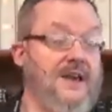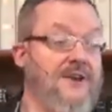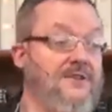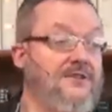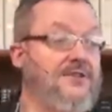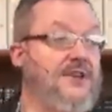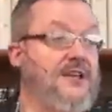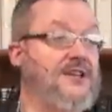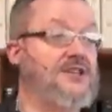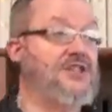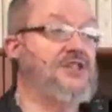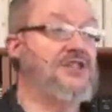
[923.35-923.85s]

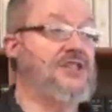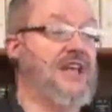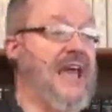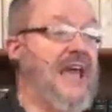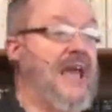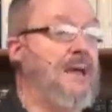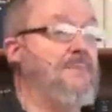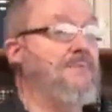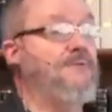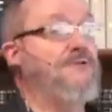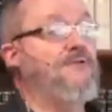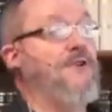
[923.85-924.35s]
This
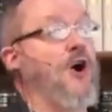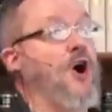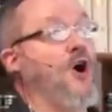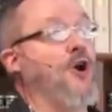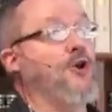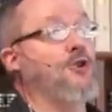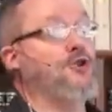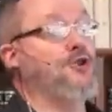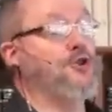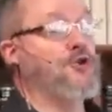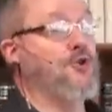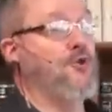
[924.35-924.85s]
same
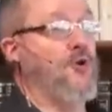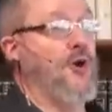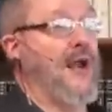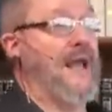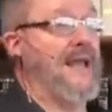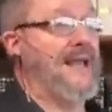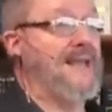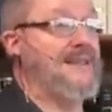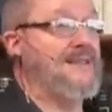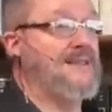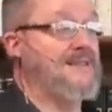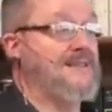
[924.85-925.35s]
false
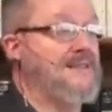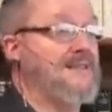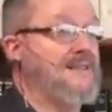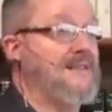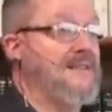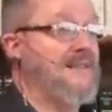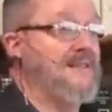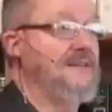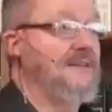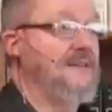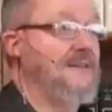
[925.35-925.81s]
grace,